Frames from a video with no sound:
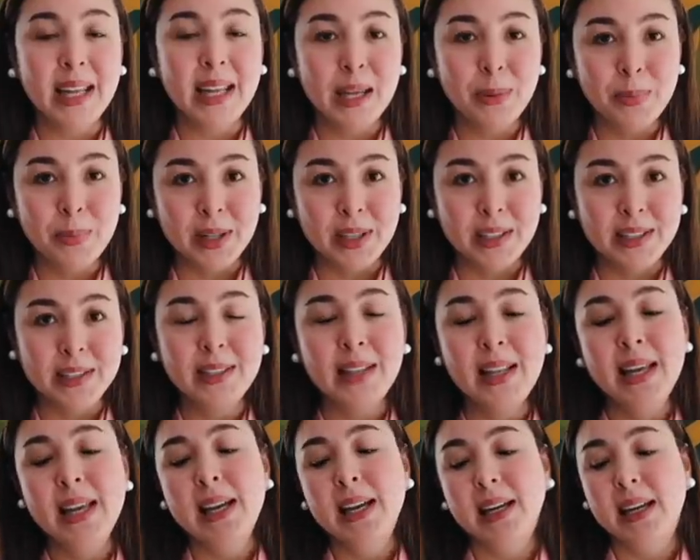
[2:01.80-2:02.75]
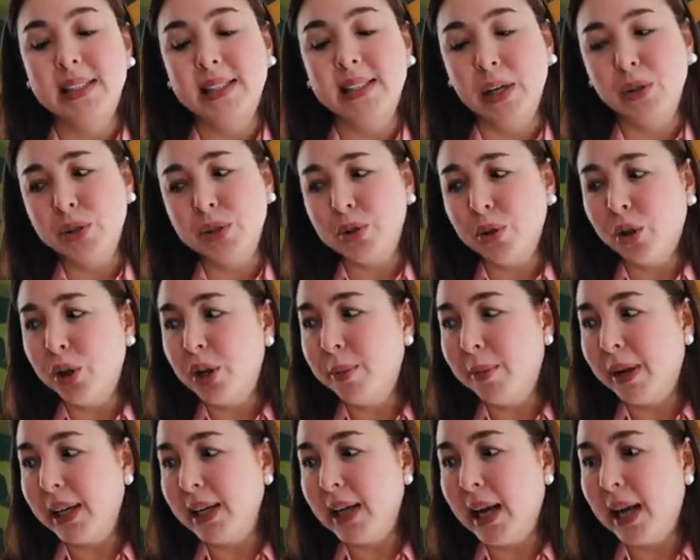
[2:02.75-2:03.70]
table, kasi gusto ko
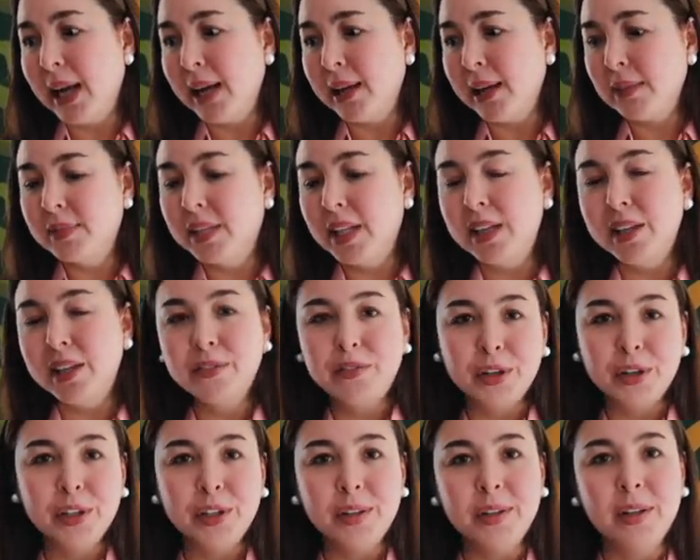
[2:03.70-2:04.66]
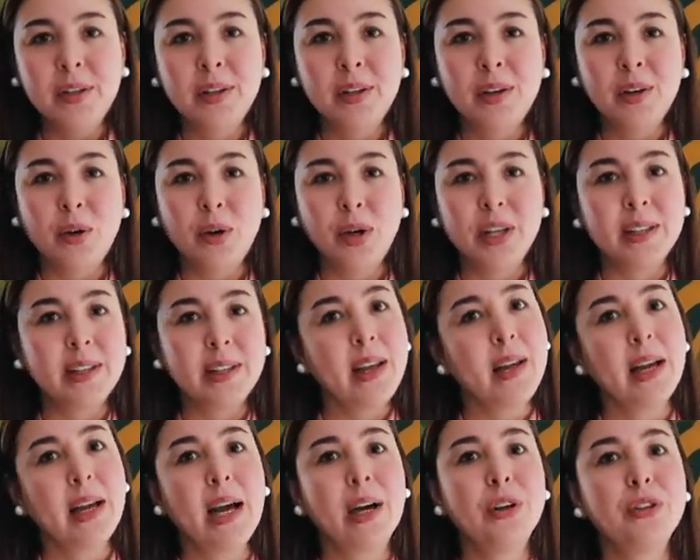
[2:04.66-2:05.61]
naman kahit delivered or
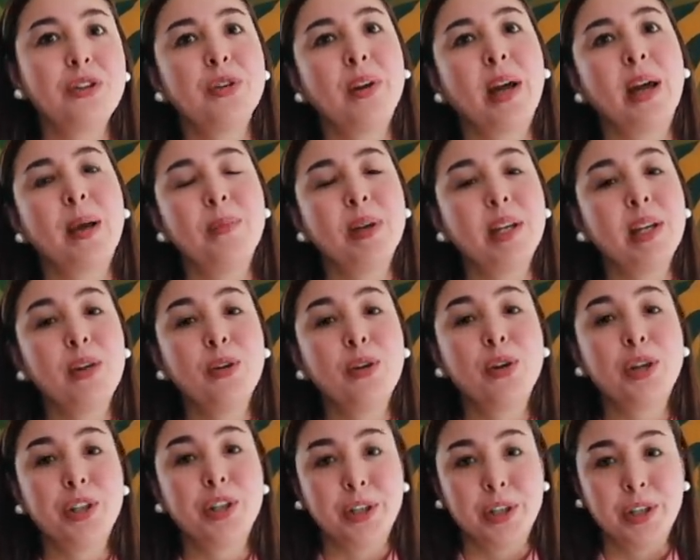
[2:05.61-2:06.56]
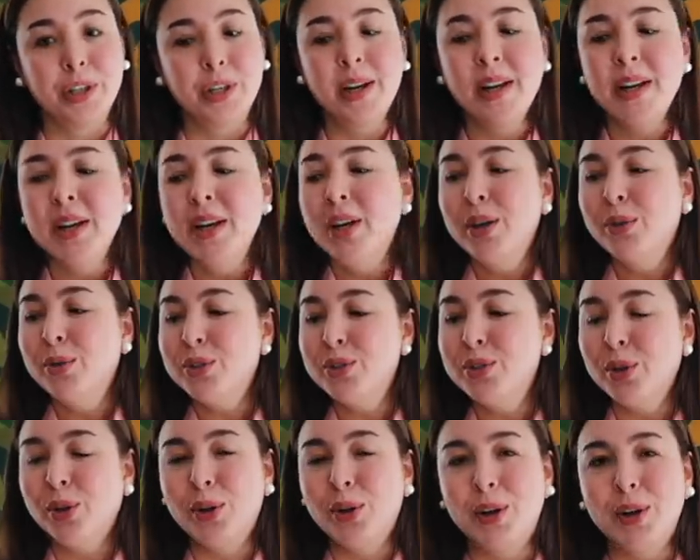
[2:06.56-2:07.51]
take out yung aming in-order,
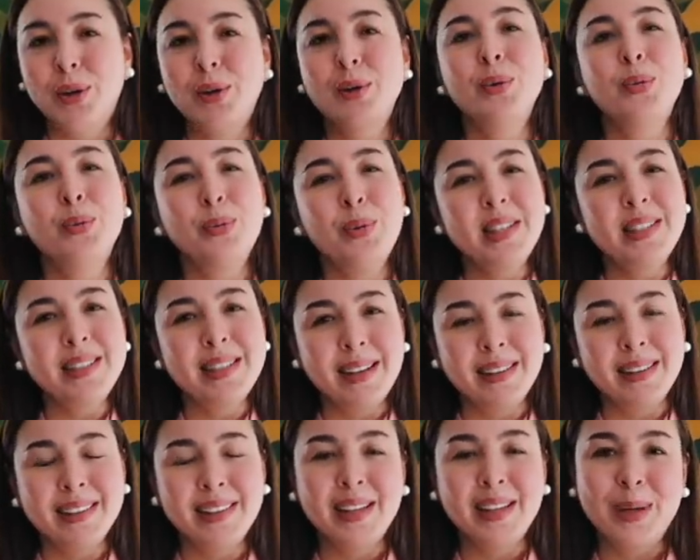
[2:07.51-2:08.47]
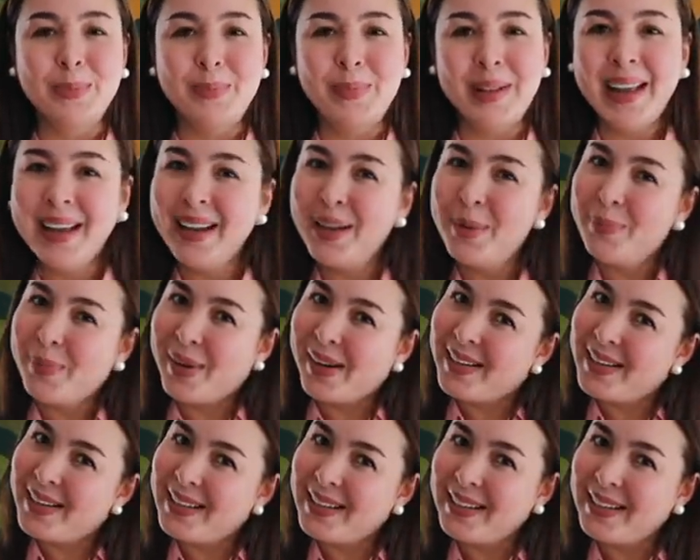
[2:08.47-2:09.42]
gusto ko we set it up like a
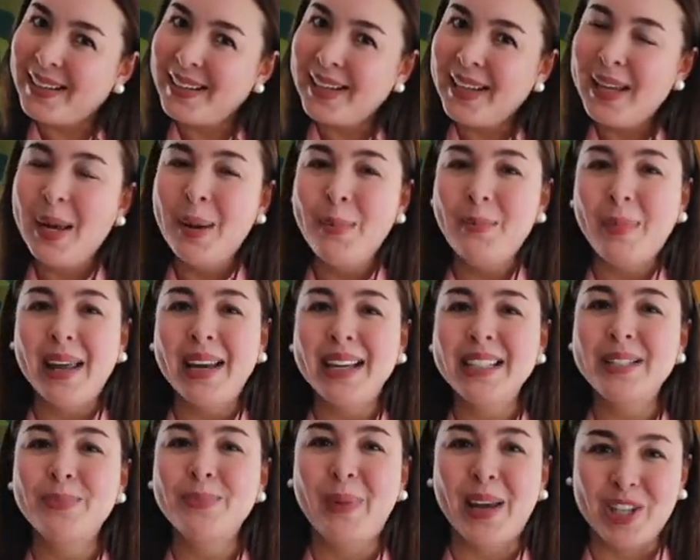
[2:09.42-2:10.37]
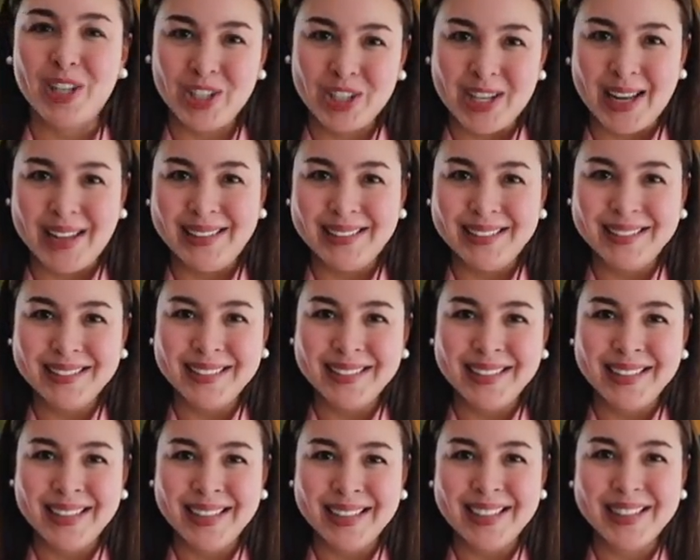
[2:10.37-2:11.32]
party para special.
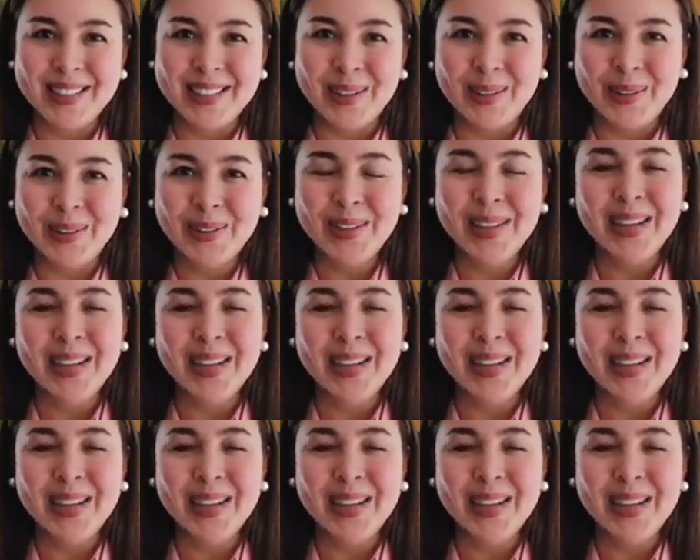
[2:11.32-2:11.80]
So,